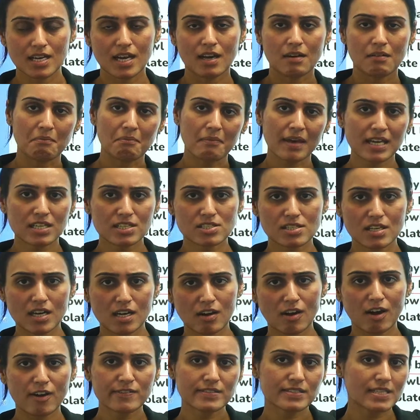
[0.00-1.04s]
mixture
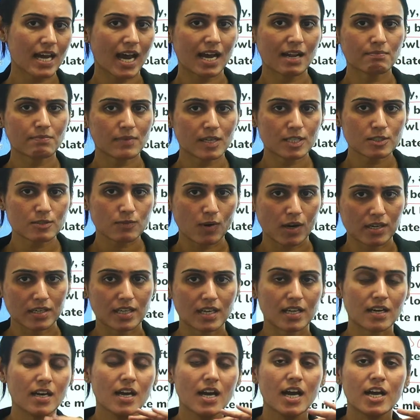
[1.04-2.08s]
of sand plus water.
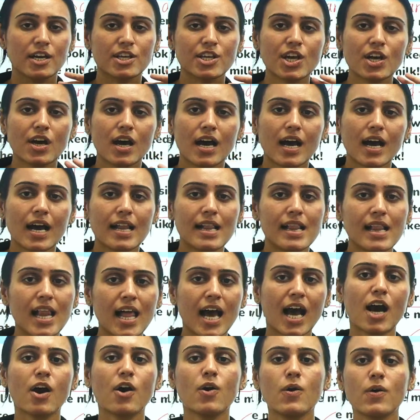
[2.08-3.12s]
You
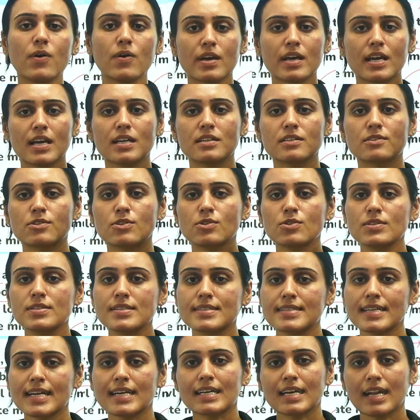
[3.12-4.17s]
allow it to
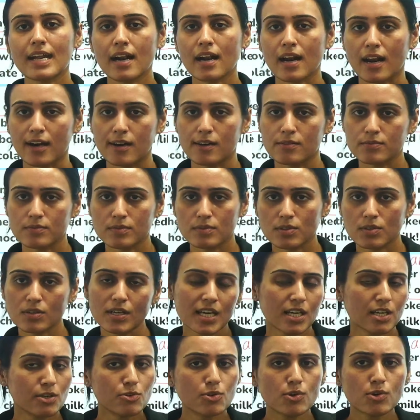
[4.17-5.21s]
settle down.
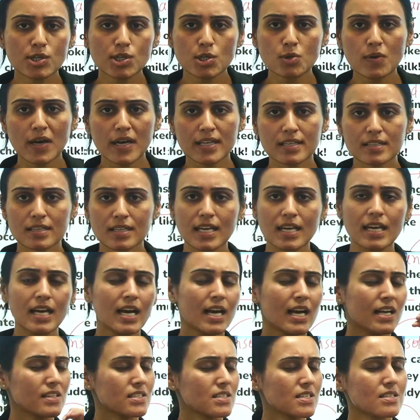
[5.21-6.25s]
Okay, don't do anything,
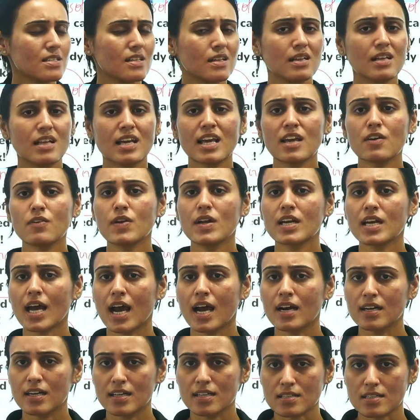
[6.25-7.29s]
just leave it
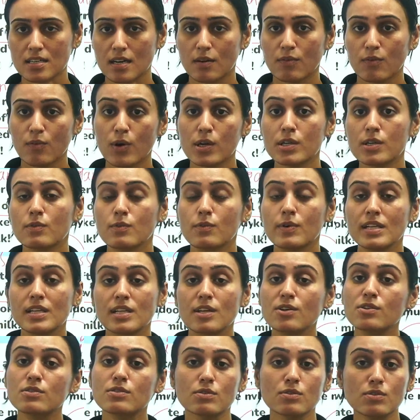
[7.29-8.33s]
undisturbed. What will you
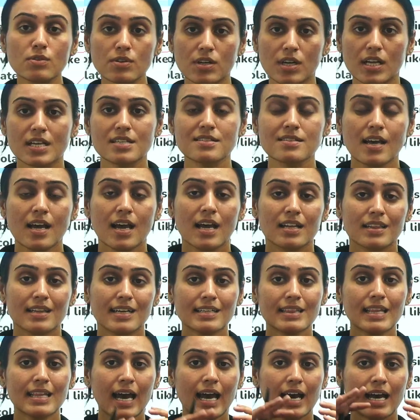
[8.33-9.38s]
notice? That
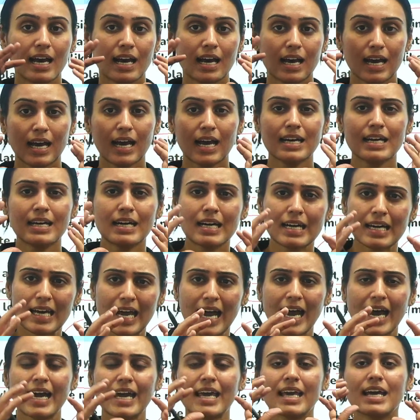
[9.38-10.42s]
the
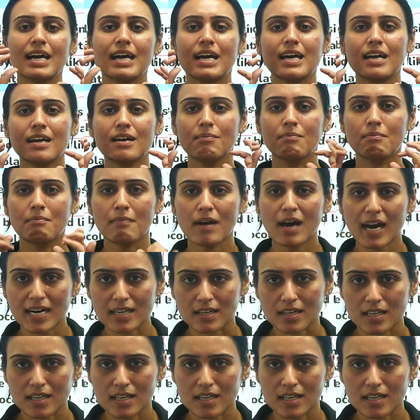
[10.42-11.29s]
entire mud,